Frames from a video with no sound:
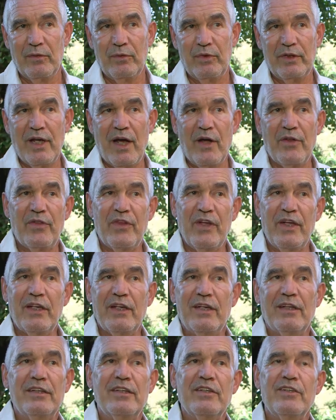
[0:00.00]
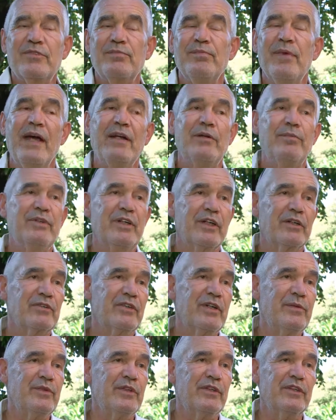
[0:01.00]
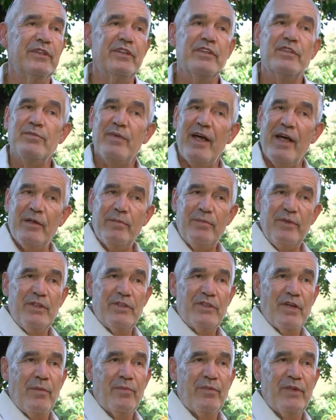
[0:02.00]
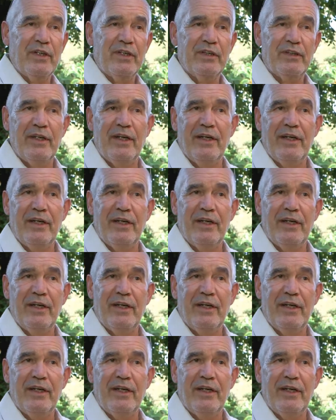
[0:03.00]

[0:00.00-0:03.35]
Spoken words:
without thinking this might be a criminal, this might be something,